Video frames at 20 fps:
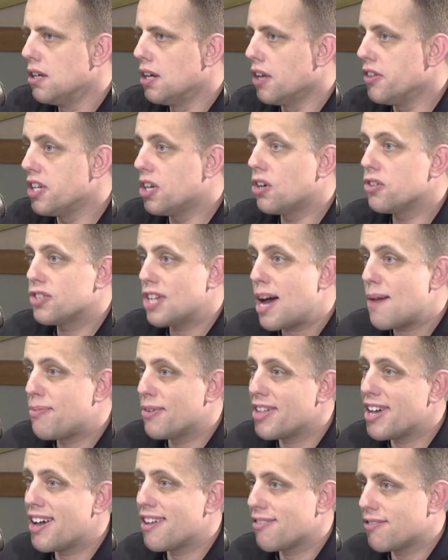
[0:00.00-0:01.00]
And then on top
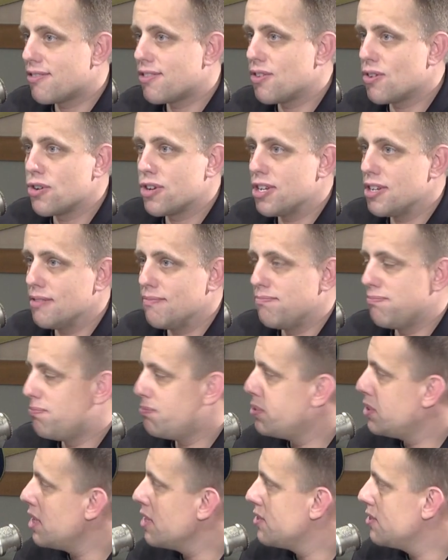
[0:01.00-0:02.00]
of that, 30
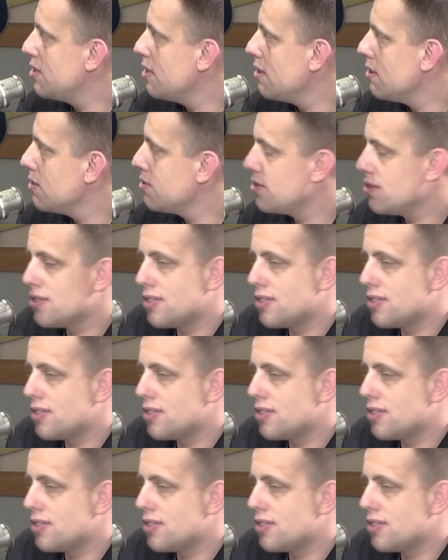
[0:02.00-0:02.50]
plus years